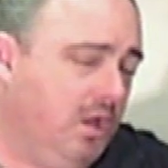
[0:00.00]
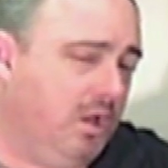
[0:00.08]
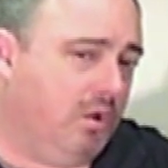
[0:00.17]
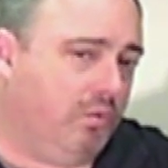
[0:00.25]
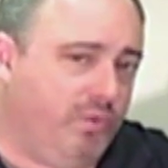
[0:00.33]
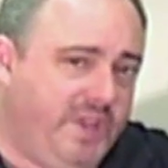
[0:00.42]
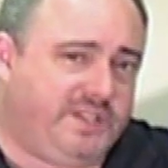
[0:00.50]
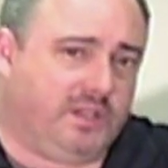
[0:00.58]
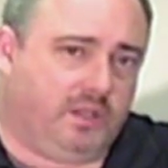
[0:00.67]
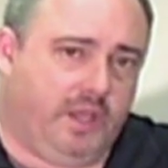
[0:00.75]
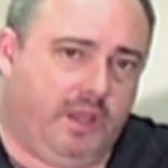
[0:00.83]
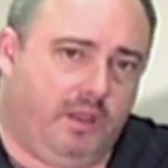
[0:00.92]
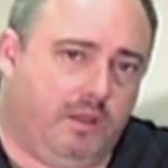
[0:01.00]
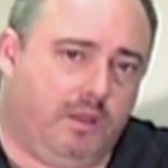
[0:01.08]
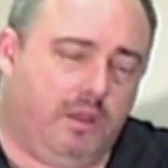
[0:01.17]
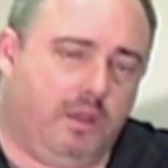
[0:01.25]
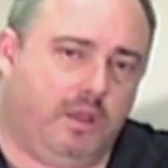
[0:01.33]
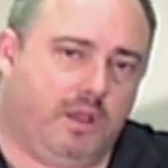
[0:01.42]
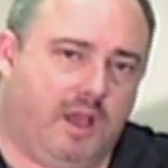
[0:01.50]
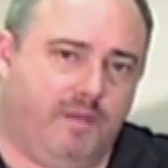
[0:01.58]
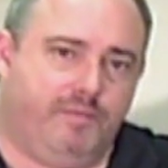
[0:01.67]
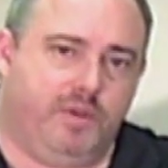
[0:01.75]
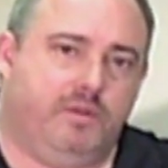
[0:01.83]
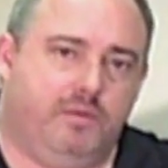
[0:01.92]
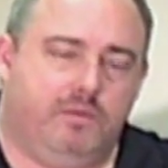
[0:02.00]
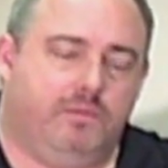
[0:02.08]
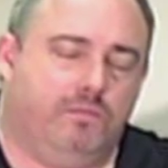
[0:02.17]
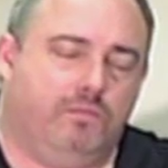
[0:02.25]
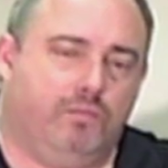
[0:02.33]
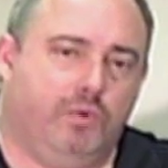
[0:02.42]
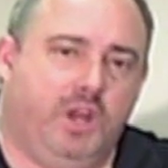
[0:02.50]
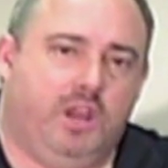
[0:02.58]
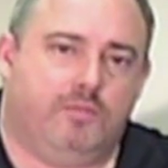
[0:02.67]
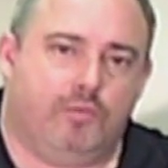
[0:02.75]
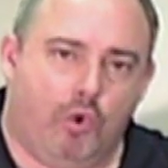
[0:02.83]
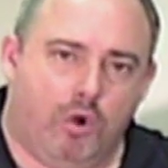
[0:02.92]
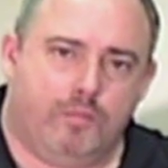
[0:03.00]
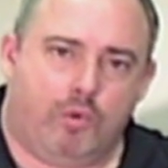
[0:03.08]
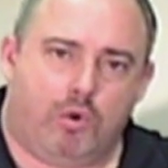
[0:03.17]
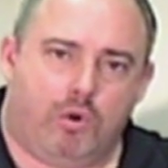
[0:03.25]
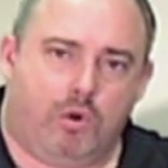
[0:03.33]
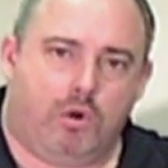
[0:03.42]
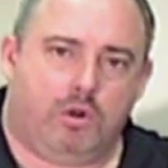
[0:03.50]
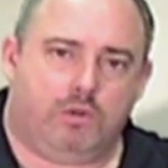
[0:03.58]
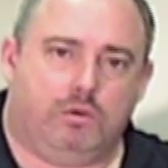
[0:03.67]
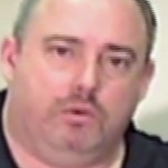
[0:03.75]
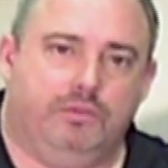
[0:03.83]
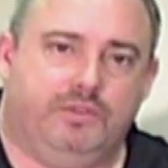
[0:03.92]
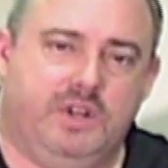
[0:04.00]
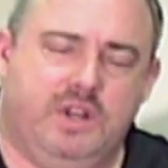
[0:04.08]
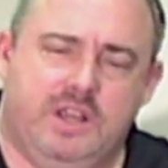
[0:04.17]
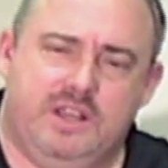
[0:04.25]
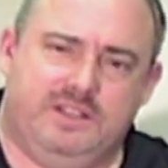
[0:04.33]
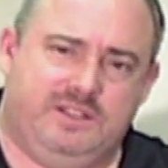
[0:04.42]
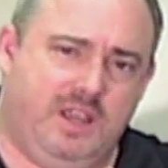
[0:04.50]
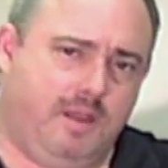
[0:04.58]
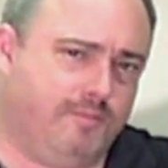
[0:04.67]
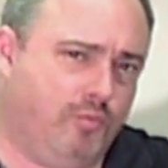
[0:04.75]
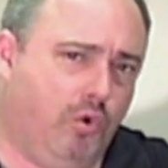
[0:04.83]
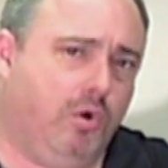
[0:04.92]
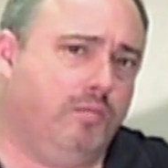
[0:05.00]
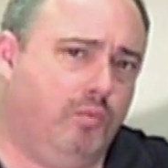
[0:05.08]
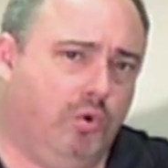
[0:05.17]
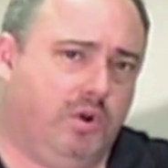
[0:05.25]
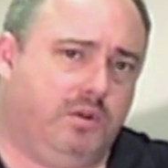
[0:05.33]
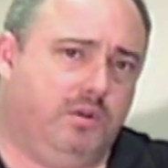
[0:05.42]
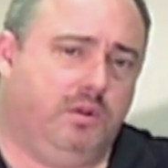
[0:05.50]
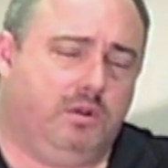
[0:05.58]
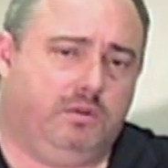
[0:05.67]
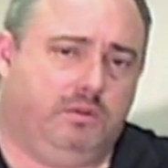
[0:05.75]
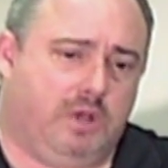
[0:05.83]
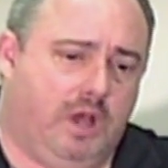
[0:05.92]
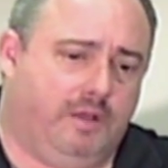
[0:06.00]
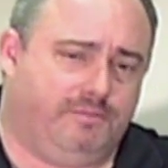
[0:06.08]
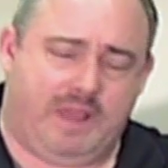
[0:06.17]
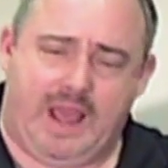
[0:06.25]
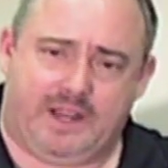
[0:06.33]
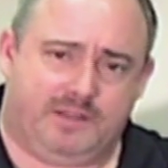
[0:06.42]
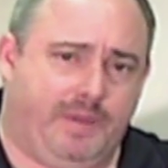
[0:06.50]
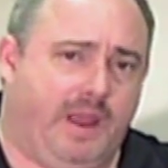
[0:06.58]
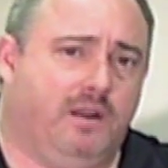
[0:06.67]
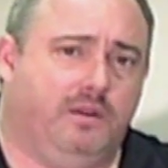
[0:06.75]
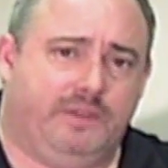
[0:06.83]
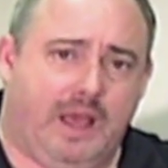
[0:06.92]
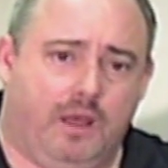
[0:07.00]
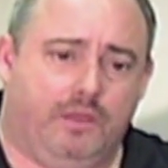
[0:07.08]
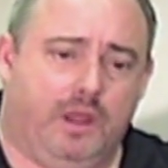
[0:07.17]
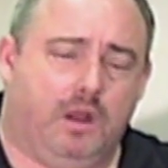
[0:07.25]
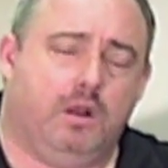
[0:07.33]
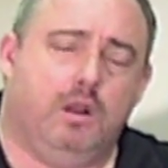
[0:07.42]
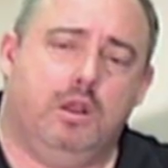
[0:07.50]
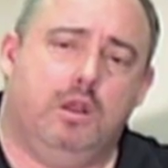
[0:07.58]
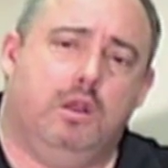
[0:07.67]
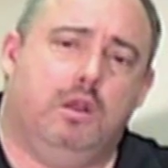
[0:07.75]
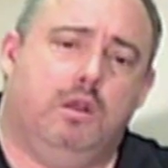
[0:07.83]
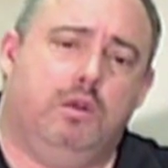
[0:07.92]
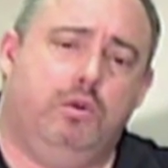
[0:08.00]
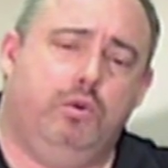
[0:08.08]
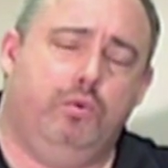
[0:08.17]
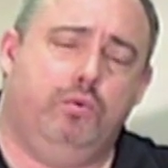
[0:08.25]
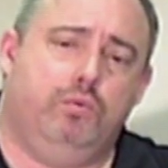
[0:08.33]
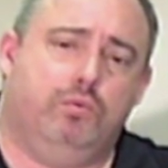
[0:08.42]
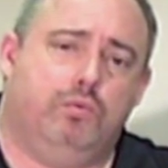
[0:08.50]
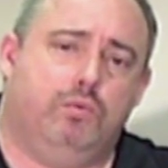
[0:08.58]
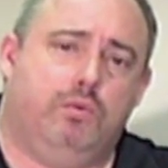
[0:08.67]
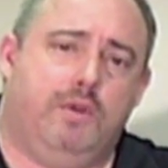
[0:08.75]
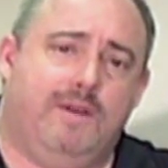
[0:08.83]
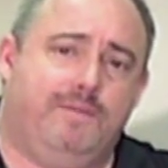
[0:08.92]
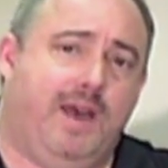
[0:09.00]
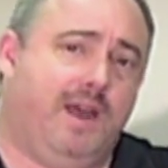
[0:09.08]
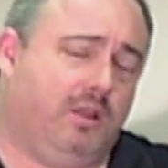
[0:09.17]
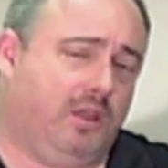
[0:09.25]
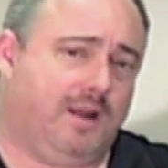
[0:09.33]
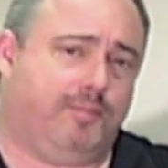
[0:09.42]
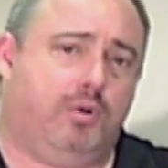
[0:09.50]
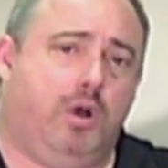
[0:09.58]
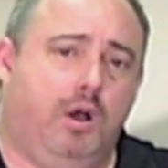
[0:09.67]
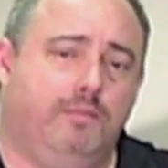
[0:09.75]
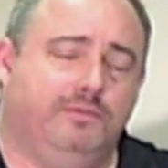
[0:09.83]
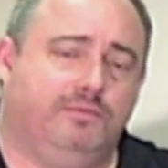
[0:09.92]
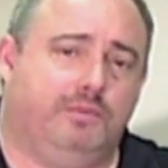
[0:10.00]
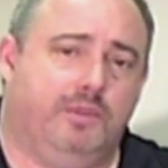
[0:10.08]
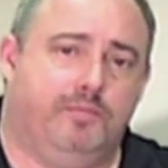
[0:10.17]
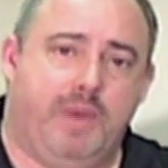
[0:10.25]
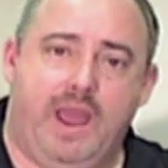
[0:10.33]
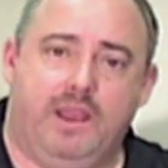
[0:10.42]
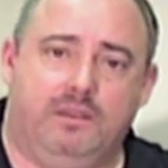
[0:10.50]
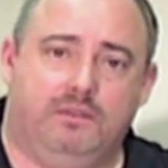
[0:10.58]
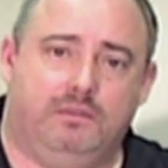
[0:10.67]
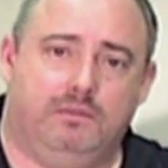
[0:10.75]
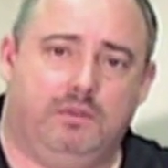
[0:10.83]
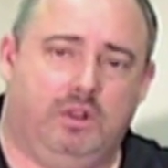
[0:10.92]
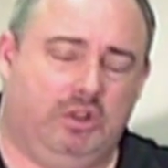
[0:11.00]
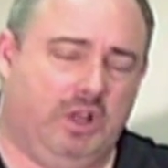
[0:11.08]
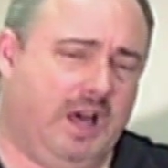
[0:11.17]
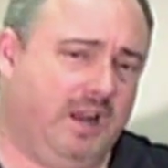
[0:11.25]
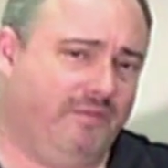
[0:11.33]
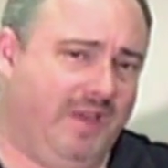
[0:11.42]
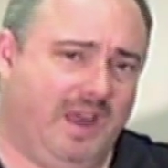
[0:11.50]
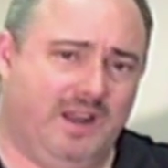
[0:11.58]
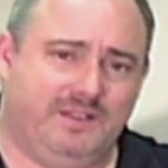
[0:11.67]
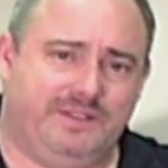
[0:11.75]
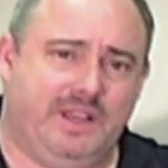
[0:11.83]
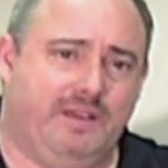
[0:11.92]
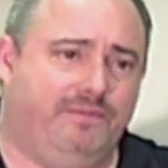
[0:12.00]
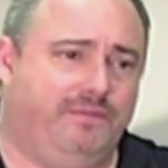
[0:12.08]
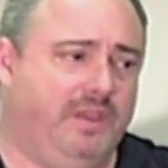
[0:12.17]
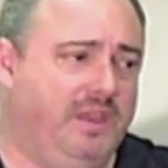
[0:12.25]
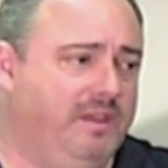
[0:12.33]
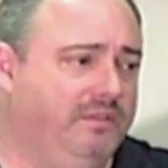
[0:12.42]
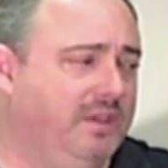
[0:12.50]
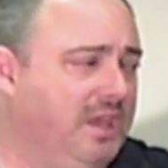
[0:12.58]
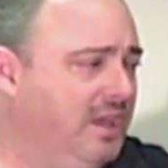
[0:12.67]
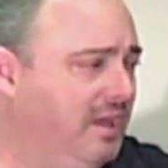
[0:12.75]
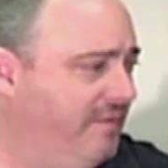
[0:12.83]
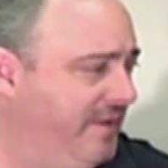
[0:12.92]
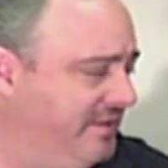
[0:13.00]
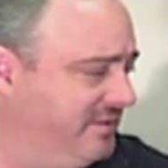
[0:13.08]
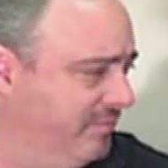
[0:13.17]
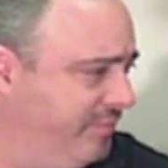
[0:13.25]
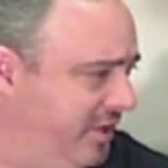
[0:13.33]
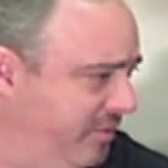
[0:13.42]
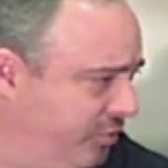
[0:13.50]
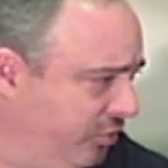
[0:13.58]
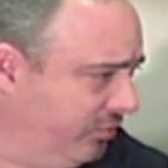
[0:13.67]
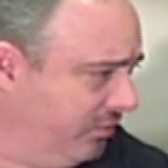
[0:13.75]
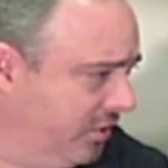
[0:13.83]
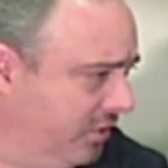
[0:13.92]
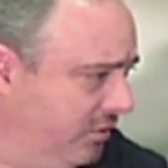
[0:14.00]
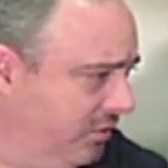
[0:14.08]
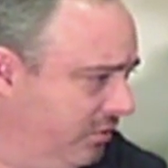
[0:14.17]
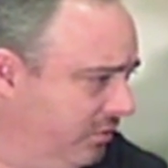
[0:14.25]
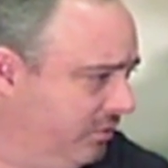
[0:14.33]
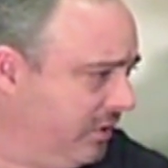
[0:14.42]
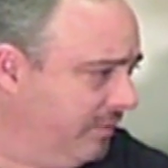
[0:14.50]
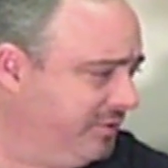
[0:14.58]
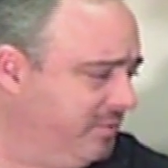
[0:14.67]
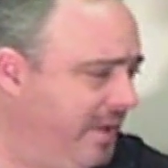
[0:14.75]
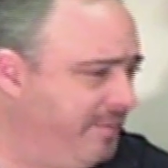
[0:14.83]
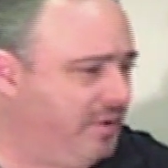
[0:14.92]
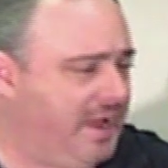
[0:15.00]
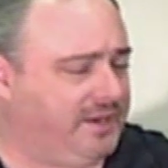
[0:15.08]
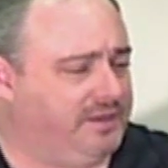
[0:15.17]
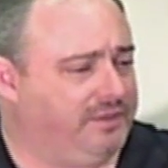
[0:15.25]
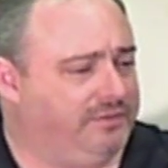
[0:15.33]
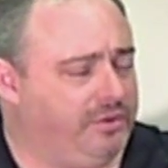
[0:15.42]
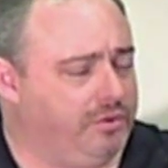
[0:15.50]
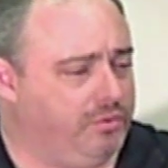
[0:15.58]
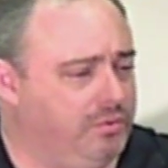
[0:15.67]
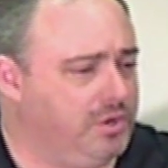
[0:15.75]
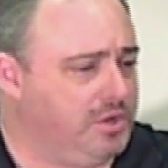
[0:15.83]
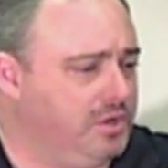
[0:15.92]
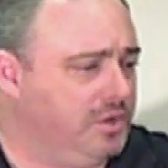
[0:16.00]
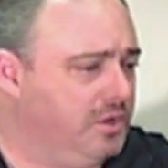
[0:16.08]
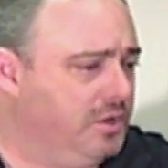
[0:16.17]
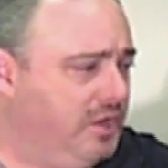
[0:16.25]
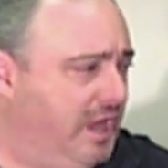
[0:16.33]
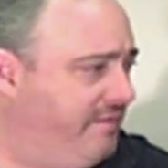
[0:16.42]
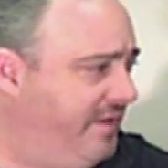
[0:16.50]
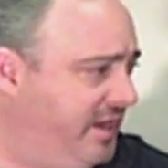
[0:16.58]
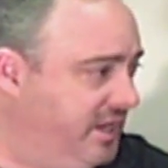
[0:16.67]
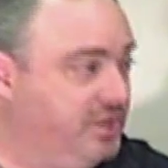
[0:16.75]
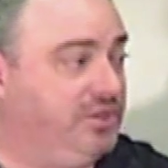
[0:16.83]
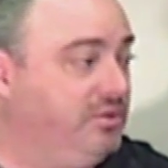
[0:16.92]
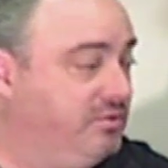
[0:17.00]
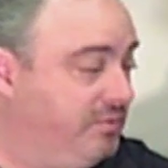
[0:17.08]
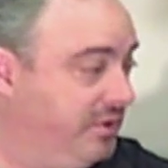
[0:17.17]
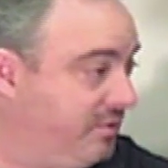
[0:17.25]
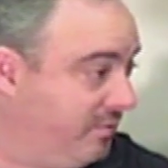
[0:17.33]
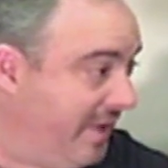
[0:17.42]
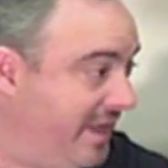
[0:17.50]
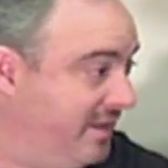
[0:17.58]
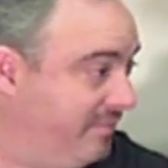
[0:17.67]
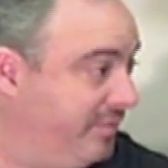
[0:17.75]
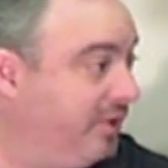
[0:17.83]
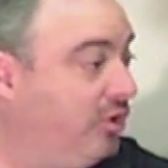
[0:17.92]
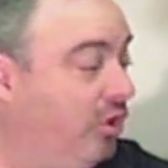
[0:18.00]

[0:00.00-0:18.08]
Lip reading: mm-hmm. Recently, I've been reading more and more articles and seeing more and more taxpayers out there who have had a lot of problems with banks, a lot of NSF fees. I've had some people who come to my practice who have had issues with credit